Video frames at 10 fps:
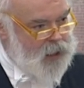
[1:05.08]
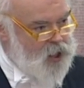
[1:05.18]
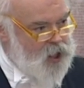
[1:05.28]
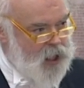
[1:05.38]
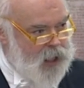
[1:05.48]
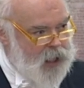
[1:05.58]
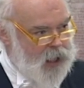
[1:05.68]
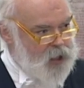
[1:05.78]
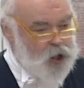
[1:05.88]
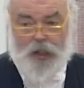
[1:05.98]
that
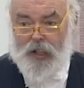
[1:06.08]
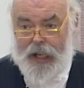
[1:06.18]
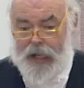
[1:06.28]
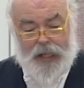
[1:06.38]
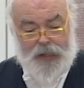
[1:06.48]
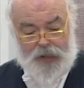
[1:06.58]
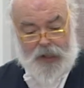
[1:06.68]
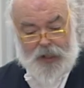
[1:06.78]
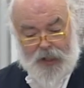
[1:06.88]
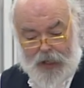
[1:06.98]
I, I, should say is
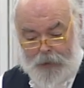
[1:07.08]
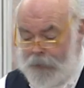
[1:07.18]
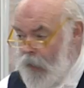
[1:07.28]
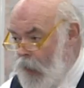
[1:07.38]
that um,